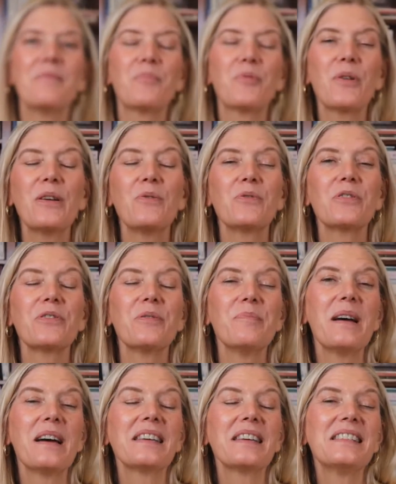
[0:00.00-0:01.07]
pre-order the
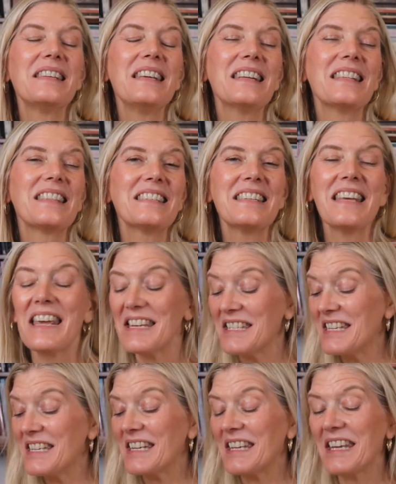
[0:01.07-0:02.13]
magazine and the
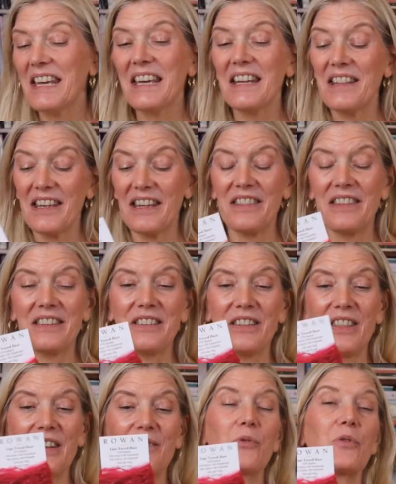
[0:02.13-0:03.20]
tasting kit,
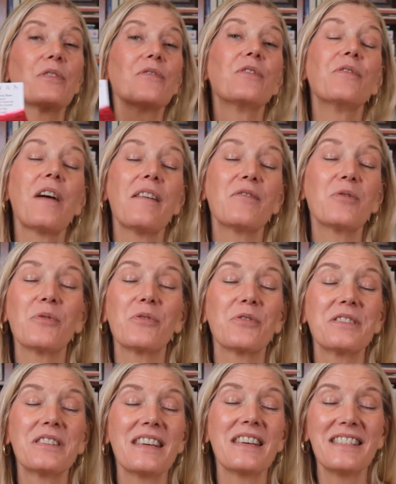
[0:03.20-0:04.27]
or if you've ever
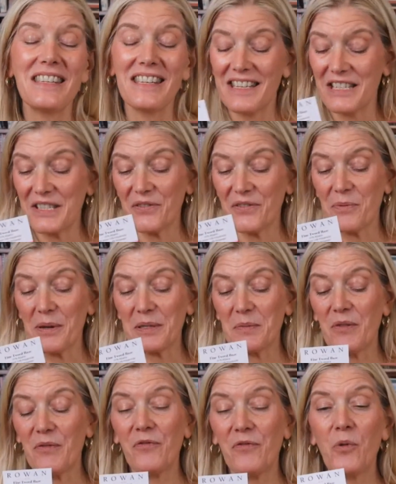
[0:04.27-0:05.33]
ordered tasting kits from us
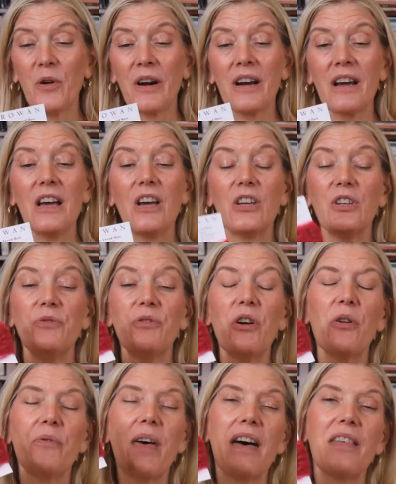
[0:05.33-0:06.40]
before, you
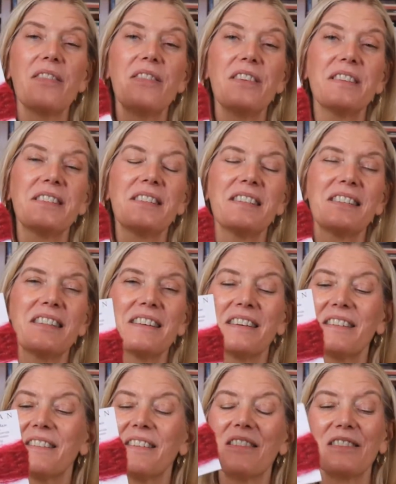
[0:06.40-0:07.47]
know that this is
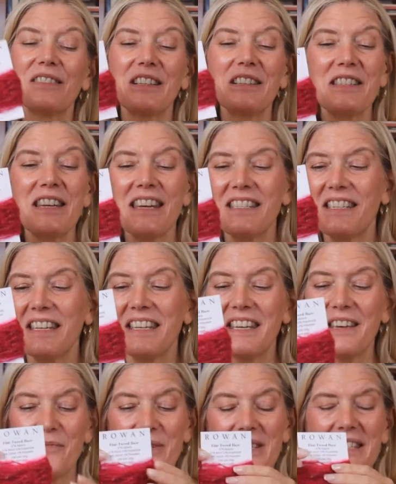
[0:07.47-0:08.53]
the little tasting
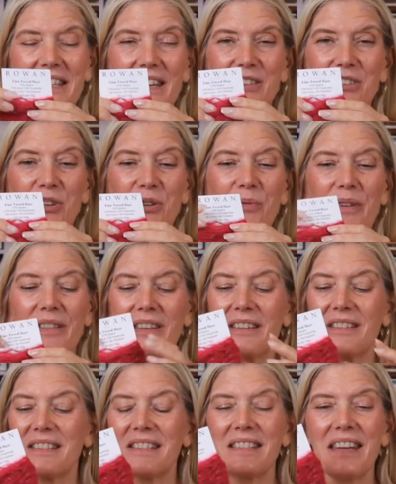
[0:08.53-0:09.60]
kit we send you with
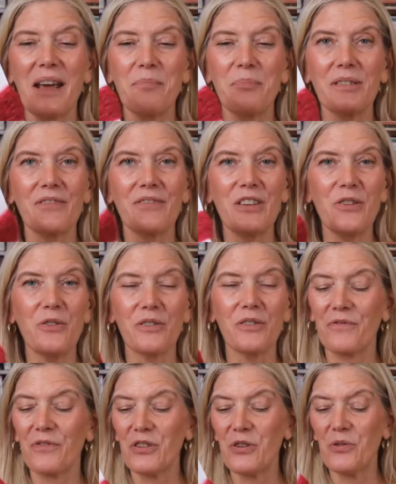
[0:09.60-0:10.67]
a sample of the yarn
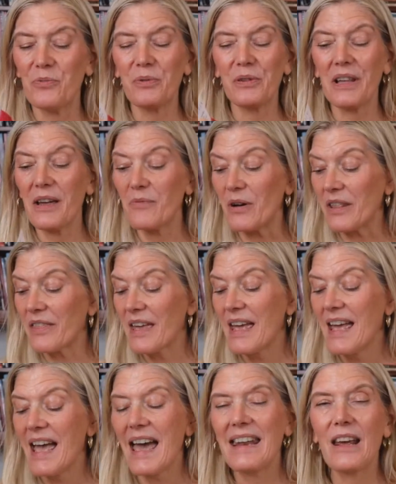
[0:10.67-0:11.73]
for you to play with.
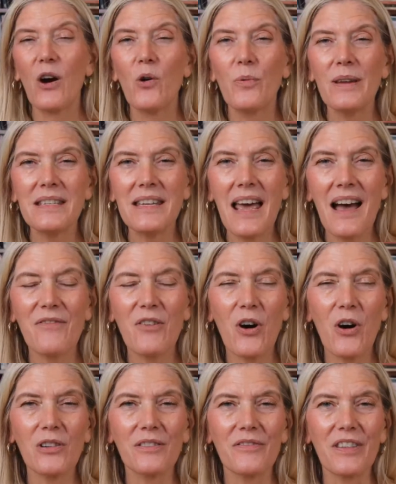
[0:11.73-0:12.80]
And I always have
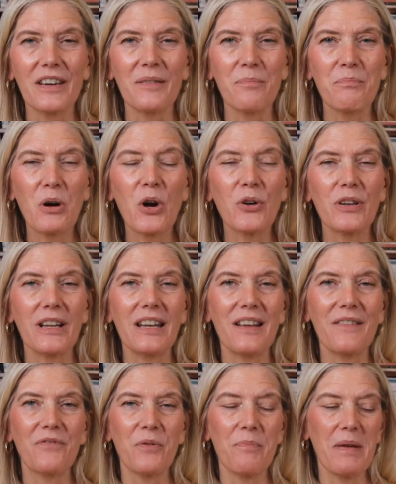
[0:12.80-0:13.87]
all of the pertinent
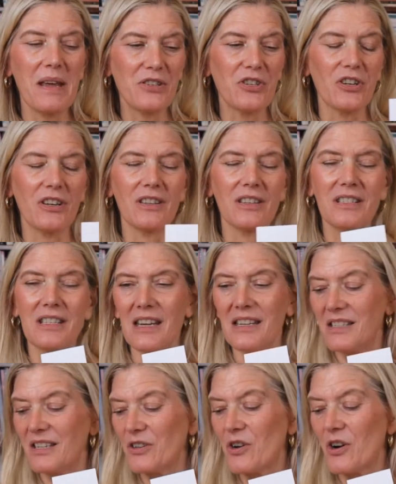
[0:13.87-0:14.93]
information on the
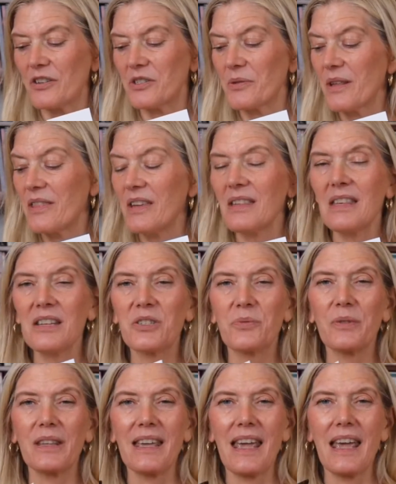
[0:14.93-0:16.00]
tasting card. So I think that's
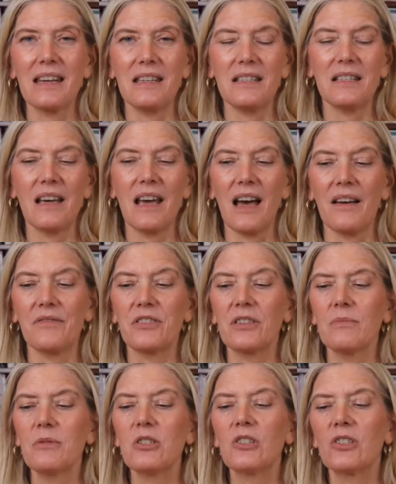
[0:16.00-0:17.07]
really handy to have. So
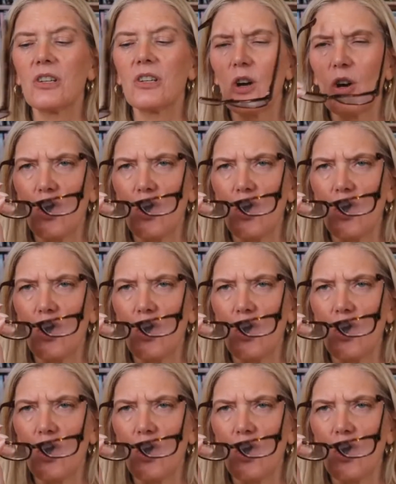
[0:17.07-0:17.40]
let me just